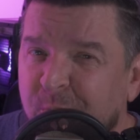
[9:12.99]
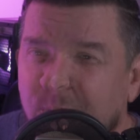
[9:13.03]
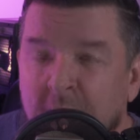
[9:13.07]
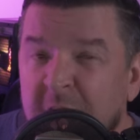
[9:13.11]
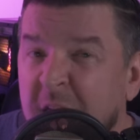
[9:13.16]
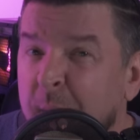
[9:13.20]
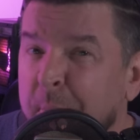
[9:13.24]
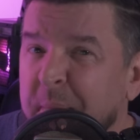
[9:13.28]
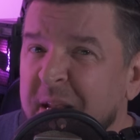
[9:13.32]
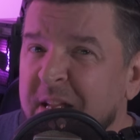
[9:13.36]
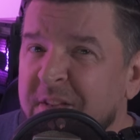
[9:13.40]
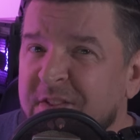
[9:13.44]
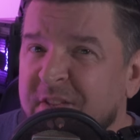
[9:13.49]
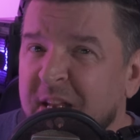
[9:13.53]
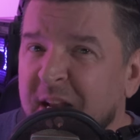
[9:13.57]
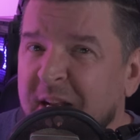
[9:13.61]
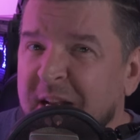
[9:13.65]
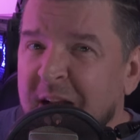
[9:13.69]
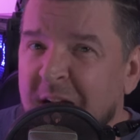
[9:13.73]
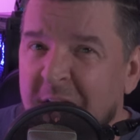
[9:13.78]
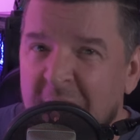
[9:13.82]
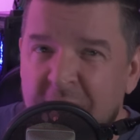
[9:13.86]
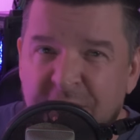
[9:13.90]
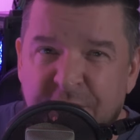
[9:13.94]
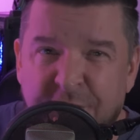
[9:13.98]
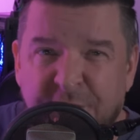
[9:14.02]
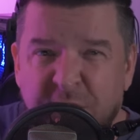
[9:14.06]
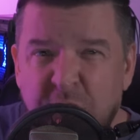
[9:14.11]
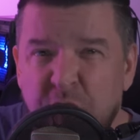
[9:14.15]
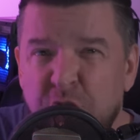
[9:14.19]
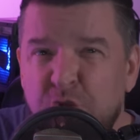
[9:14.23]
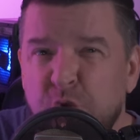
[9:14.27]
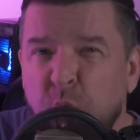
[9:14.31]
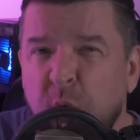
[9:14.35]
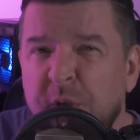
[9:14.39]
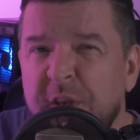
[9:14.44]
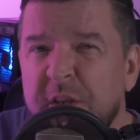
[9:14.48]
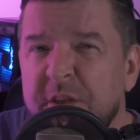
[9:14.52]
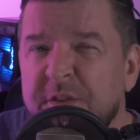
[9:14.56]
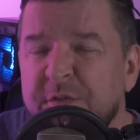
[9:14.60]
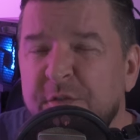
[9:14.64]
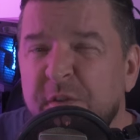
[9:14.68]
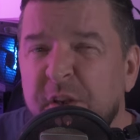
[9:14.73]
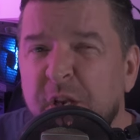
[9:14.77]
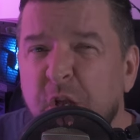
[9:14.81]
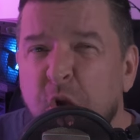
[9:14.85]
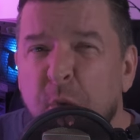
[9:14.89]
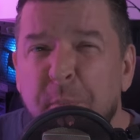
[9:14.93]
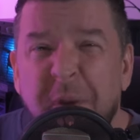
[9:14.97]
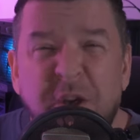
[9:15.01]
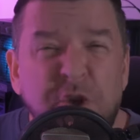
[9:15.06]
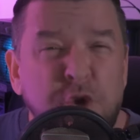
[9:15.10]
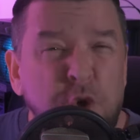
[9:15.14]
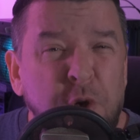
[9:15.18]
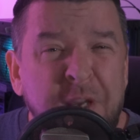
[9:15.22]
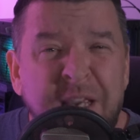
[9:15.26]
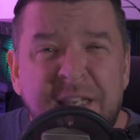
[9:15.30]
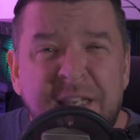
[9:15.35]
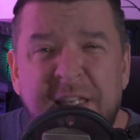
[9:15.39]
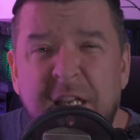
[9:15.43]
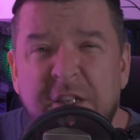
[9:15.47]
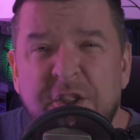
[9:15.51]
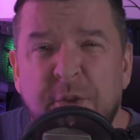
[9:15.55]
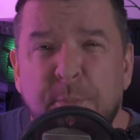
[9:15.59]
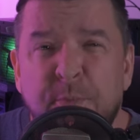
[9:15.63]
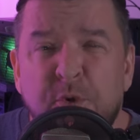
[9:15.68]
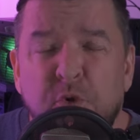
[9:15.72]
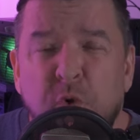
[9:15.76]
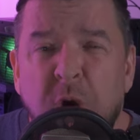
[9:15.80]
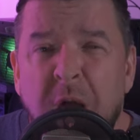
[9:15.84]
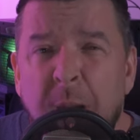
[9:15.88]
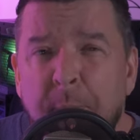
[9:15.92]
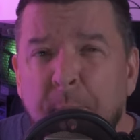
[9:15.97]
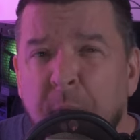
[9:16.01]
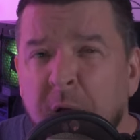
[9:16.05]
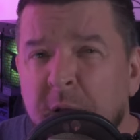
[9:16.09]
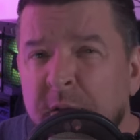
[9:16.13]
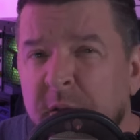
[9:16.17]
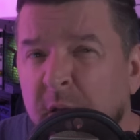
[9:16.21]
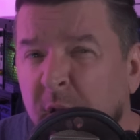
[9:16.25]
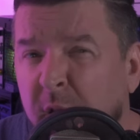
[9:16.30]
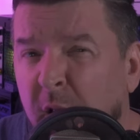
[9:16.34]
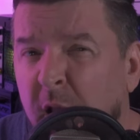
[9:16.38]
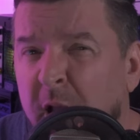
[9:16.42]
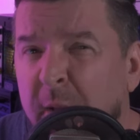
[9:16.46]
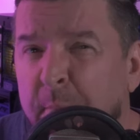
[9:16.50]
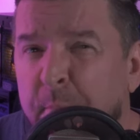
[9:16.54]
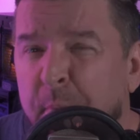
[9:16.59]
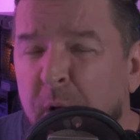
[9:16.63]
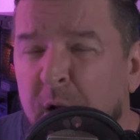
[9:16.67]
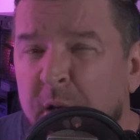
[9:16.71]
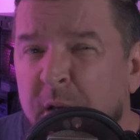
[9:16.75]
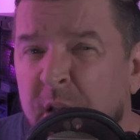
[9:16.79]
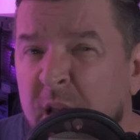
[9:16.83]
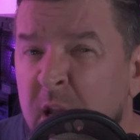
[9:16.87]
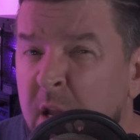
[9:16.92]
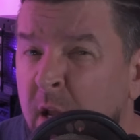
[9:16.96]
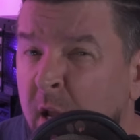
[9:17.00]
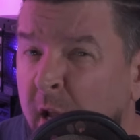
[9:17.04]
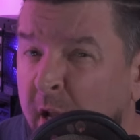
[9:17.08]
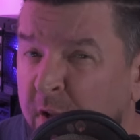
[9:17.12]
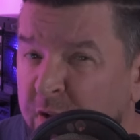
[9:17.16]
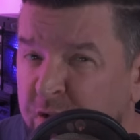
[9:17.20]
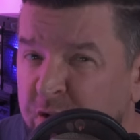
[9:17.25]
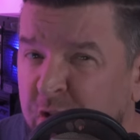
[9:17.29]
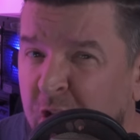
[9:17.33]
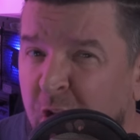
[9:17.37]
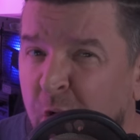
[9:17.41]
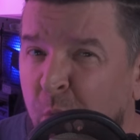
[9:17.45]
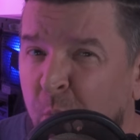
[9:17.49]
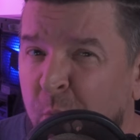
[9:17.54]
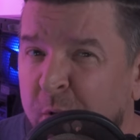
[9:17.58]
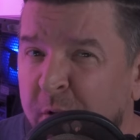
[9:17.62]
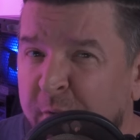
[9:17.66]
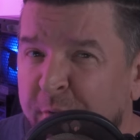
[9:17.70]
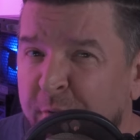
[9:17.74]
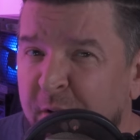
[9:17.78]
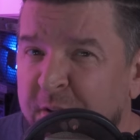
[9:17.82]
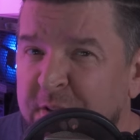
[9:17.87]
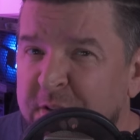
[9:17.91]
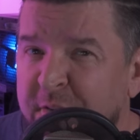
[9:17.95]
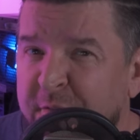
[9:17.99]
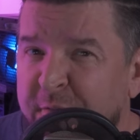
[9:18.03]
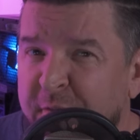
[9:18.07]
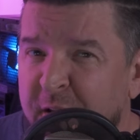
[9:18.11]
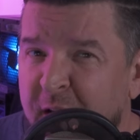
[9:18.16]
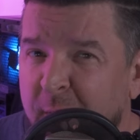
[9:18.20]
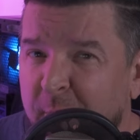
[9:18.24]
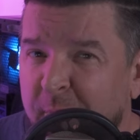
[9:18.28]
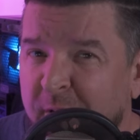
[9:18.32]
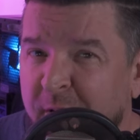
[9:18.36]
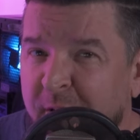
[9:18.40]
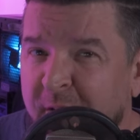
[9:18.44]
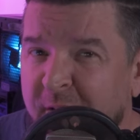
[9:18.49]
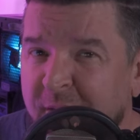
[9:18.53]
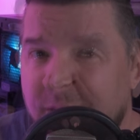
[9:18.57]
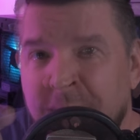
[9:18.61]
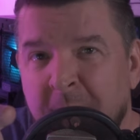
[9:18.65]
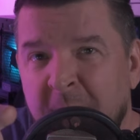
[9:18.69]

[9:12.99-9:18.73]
That being said, guys, if you enjoyed this video, make sure you hit that subscribe button, the like button, and share it with your friends and family.